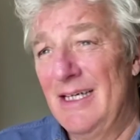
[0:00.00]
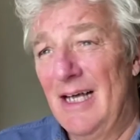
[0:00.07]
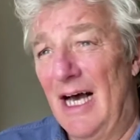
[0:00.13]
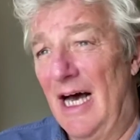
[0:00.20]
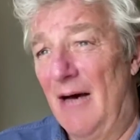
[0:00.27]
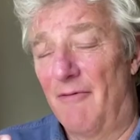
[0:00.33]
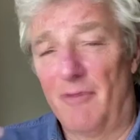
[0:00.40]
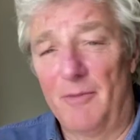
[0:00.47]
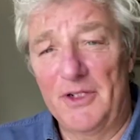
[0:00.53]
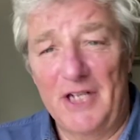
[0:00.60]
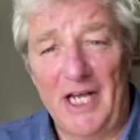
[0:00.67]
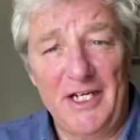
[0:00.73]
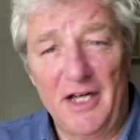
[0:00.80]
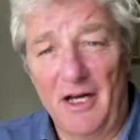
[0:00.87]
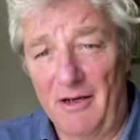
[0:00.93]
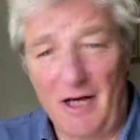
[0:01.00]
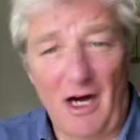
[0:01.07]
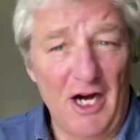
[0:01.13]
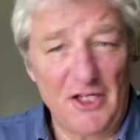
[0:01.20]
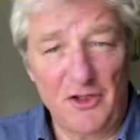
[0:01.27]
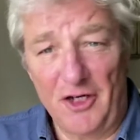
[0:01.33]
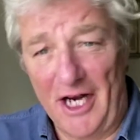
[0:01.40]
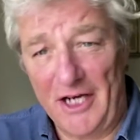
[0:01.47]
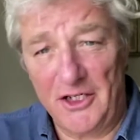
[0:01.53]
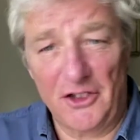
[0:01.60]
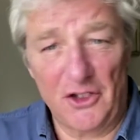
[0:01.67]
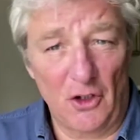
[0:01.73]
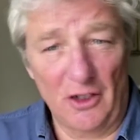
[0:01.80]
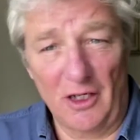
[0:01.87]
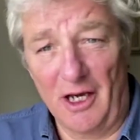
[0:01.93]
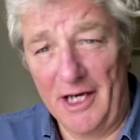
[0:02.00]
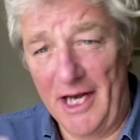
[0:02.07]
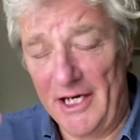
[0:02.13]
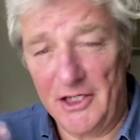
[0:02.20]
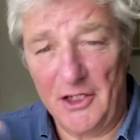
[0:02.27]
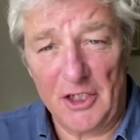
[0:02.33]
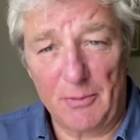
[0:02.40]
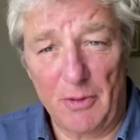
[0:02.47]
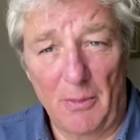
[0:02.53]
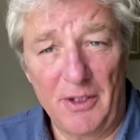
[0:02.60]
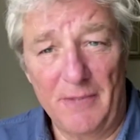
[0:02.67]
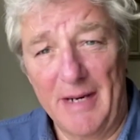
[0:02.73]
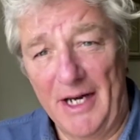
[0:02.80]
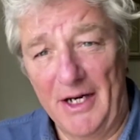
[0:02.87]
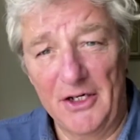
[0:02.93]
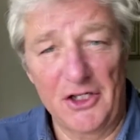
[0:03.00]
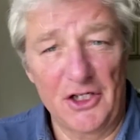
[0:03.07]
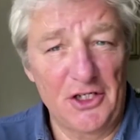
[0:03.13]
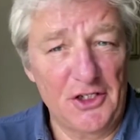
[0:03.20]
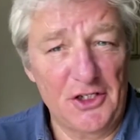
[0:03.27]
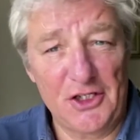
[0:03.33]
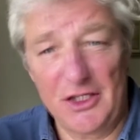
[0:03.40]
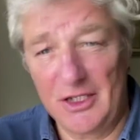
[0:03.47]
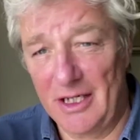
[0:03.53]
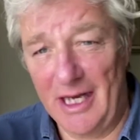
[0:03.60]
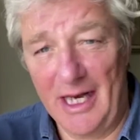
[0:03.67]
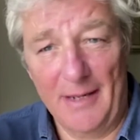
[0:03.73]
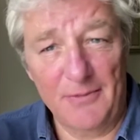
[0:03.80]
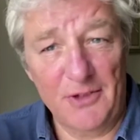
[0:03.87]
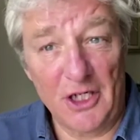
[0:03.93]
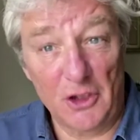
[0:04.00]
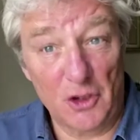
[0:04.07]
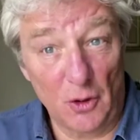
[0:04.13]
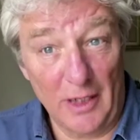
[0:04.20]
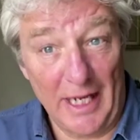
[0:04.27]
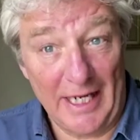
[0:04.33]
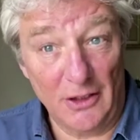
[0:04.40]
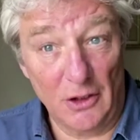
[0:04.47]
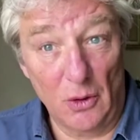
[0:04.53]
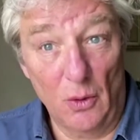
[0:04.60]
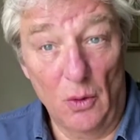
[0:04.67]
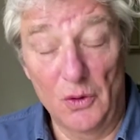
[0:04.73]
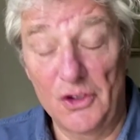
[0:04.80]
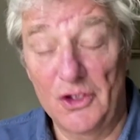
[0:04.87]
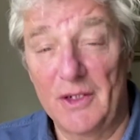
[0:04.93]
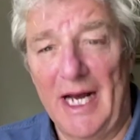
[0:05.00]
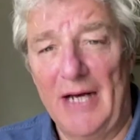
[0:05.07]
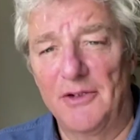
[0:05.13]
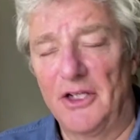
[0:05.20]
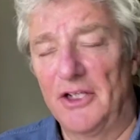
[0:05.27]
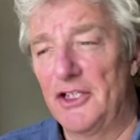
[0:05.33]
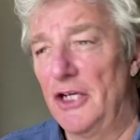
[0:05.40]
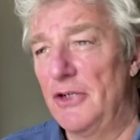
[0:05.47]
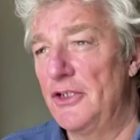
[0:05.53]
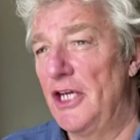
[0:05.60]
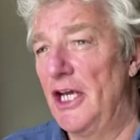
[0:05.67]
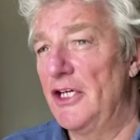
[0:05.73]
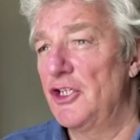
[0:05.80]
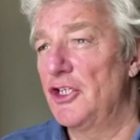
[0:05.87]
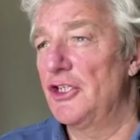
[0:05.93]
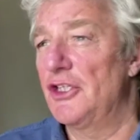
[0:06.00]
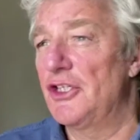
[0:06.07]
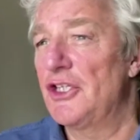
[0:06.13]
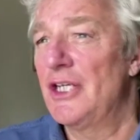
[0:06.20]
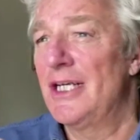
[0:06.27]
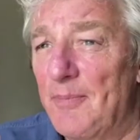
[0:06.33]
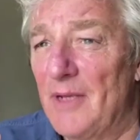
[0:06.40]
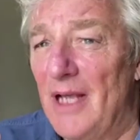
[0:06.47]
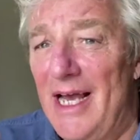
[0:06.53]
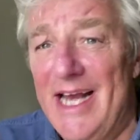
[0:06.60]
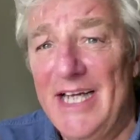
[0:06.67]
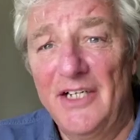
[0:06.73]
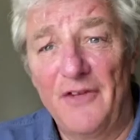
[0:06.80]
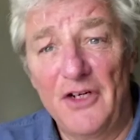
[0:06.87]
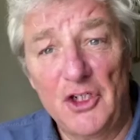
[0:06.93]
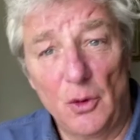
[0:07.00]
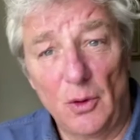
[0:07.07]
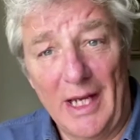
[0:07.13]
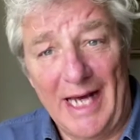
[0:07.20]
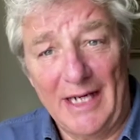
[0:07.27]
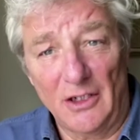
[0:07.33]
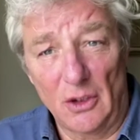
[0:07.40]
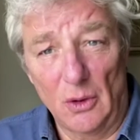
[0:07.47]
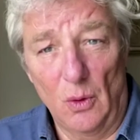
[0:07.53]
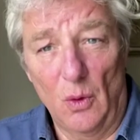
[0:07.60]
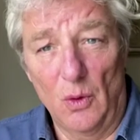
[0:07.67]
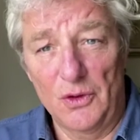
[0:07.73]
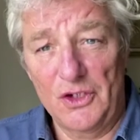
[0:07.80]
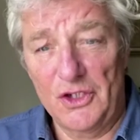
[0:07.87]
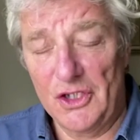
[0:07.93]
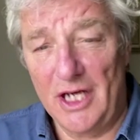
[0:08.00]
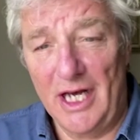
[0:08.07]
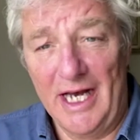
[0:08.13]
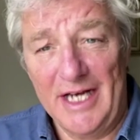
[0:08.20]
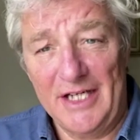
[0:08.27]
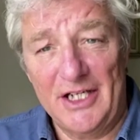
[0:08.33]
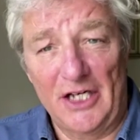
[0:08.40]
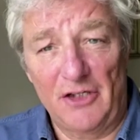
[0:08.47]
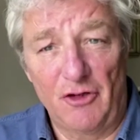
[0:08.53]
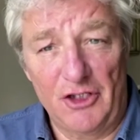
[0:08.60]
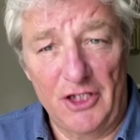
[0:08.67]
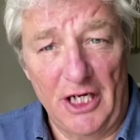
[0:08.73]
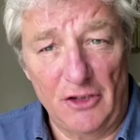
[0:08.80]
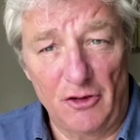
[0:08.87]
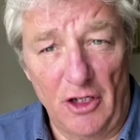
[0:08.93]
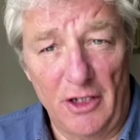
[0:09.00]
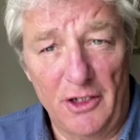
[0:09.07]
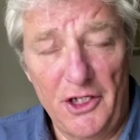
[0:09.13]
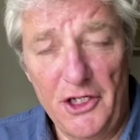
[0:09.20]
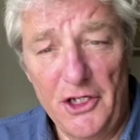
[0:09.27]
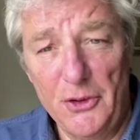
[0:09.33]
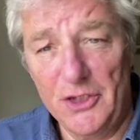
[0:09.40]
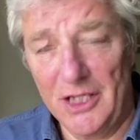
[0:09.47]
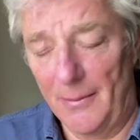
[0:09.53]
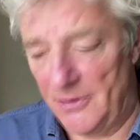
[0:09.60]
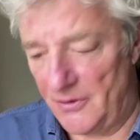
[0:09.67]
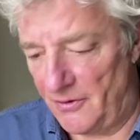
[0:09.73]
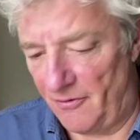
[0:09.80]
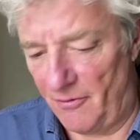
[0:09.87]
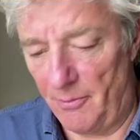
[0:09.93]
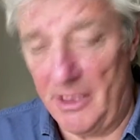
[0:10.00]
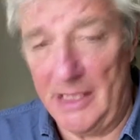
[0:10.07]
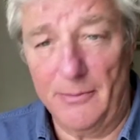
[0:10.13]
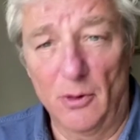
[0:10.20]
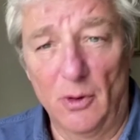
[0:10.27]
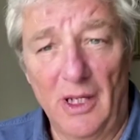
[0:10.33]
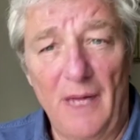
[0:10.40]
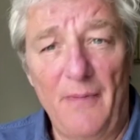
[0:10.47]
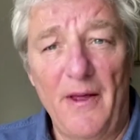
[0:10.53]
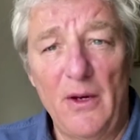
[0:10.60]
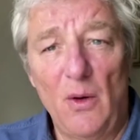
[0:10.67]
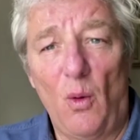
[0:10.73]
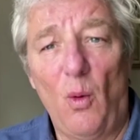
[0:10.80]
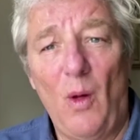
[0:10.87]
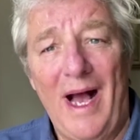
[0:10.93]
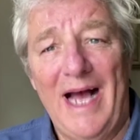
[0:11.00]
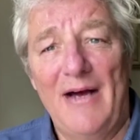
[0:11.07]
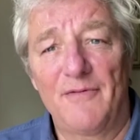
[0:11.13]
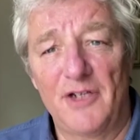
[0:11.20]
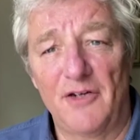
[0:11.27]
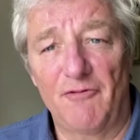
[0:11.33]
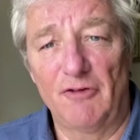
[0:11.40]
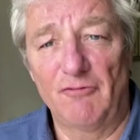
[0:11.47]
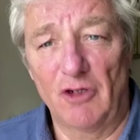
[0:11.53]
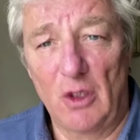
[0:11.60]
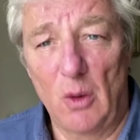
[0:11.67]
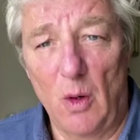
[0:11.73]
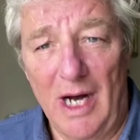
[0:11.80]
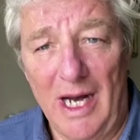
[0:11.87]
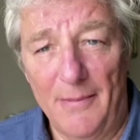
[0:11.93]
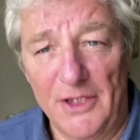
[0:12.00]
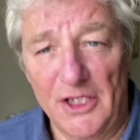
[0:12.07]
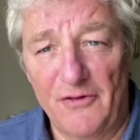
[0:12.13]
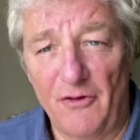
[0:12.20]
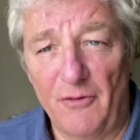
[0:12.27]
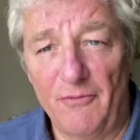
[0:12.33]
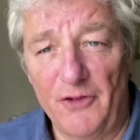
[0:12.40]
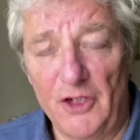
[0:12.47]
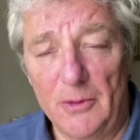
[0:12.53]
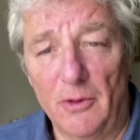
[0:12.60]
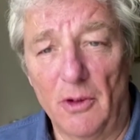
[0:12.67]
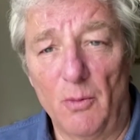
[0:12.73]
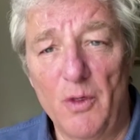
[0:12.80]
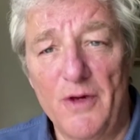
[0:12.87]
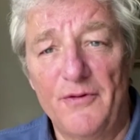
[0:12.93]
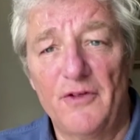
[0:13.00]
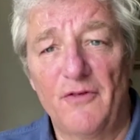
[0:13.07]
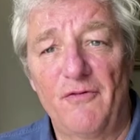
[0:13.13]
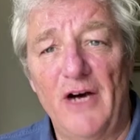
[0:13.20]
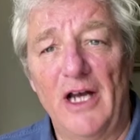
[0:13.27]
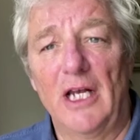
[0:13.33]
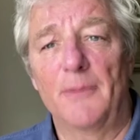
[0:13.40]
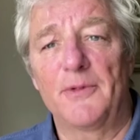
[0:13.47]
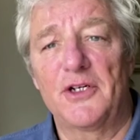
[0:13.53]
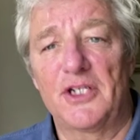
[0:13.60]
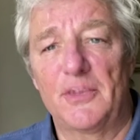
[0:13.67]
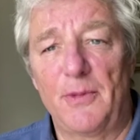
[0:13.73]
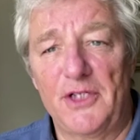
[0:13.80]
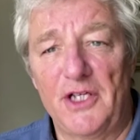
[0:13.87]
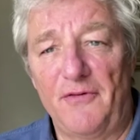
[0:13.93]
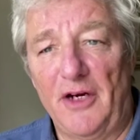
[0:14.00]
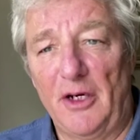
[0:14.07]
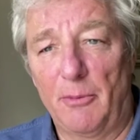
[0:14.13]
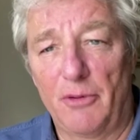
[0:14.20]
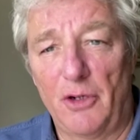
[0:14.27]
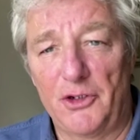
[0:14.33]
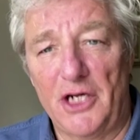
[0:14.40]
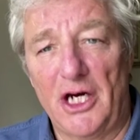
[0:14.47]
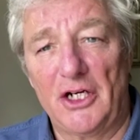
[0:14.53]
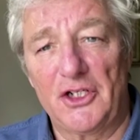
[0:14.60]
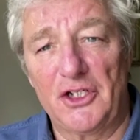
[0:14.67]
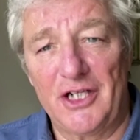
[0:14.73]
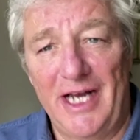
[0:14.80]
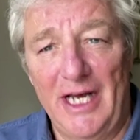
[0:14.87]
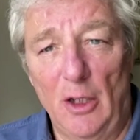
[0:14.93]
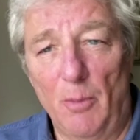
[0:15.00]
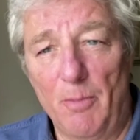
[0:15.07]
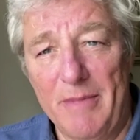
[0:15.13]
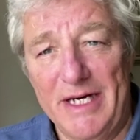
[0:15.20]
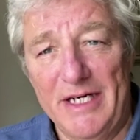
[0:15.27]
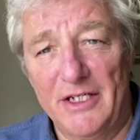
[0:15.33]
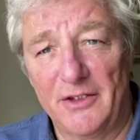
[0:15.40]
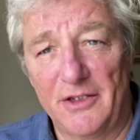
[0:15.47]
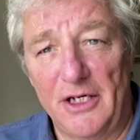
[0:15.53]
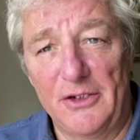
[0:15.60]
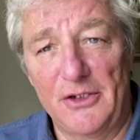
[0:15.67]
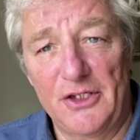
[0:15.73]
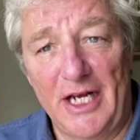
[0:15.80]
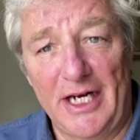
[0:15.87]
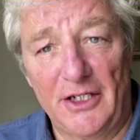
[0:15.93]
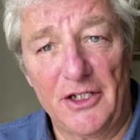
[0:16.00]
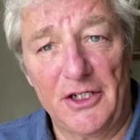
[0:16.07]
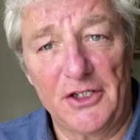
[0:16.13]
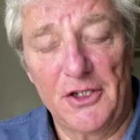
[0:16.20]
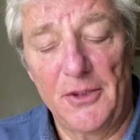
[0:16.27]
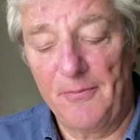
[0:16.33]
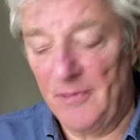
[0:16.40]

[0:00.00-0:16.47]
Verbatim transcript: uh, from estate high street agents, online agents, property managers, um, social landlords, housing associations, individual landlords, etc., uh, etc. Et Huge numbers of different people, and they all have different requirements from Viewber, and we've developed specific products to help meet those sectors.